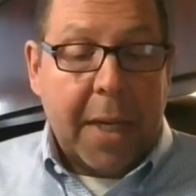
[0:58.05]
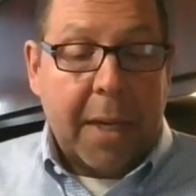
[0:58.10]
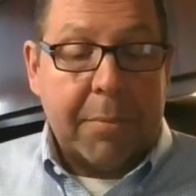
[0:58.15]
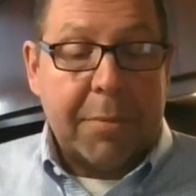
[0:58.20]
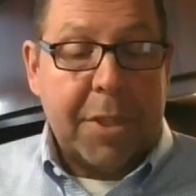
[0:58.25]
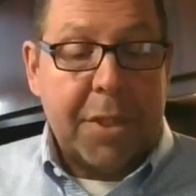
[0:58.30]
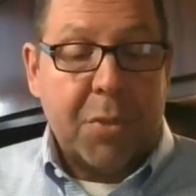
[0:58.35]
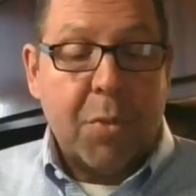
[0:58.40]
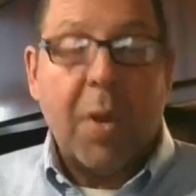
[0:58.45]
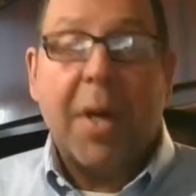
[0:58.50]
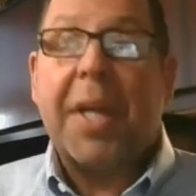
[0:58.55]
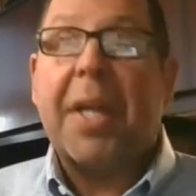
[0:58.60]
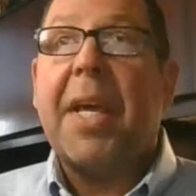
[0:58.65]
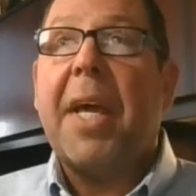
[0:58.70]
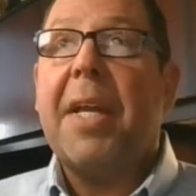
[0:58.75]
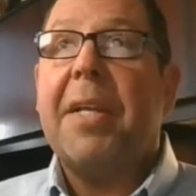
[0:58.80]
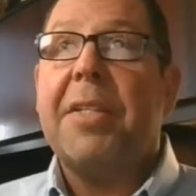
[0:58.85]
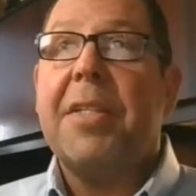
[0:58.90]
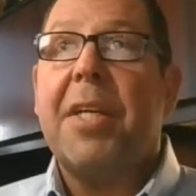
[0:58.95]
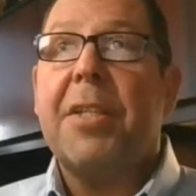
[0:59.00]
Just want to
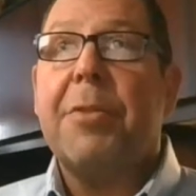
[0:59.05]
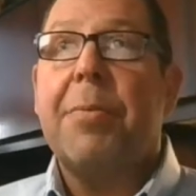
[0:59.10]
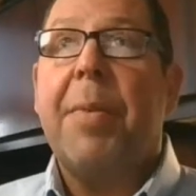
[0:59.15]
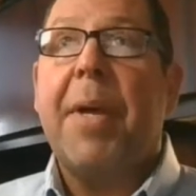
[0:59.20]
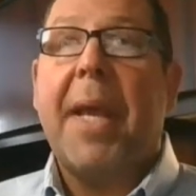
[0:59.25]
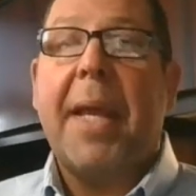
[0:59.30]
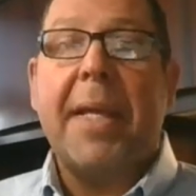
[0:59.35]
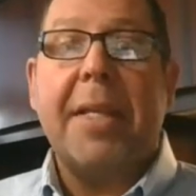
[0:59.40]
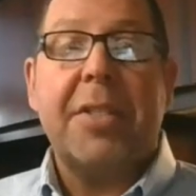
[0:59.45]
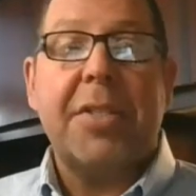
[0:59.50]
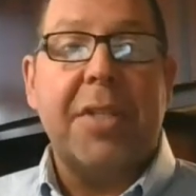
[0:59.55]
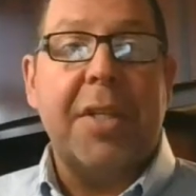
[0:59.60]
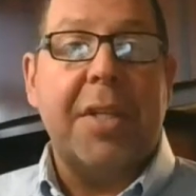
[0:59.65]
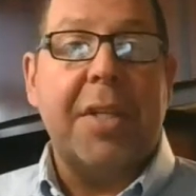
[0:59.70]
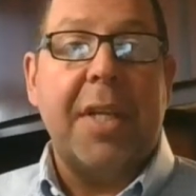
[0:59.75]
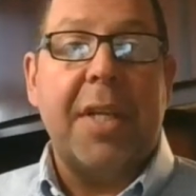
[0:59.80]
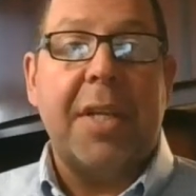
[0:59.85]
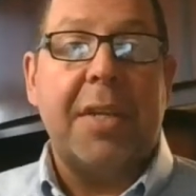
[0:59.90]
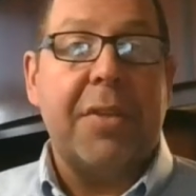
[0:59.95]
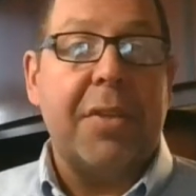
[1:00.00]
kind of touch base, and
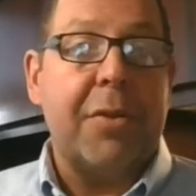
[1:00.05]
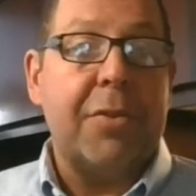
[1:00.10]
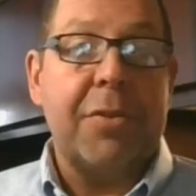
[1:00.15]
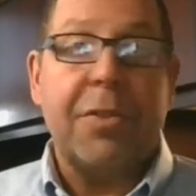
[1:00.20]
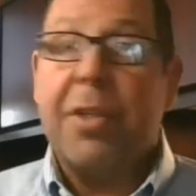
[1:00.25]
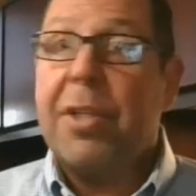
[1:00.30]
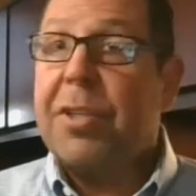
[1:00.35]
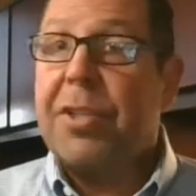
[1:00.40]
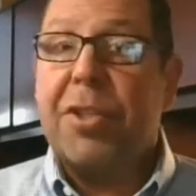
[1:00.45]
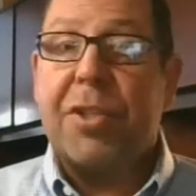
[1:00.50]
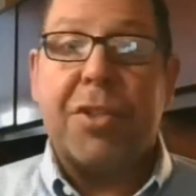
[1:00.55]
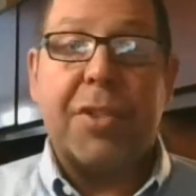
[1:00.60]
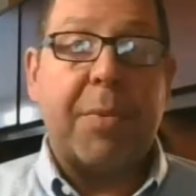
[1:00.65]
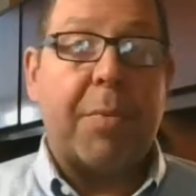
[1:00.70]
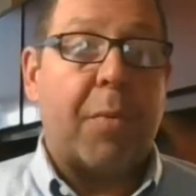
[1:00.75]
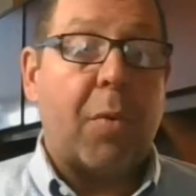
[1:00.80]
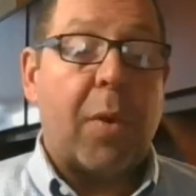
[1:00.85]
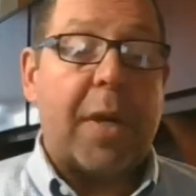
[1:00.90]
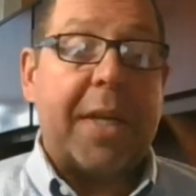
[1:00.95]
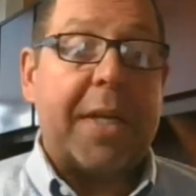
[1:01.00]
it's just
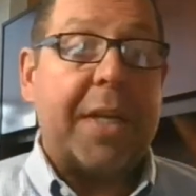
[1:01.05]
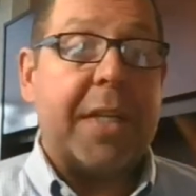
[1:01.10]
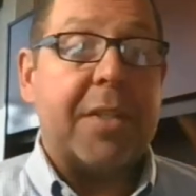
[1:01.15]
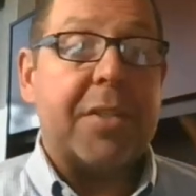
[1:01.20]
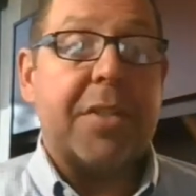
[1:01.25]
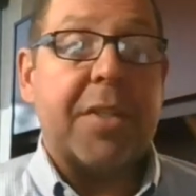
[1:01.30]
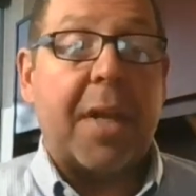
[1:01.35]
some readings.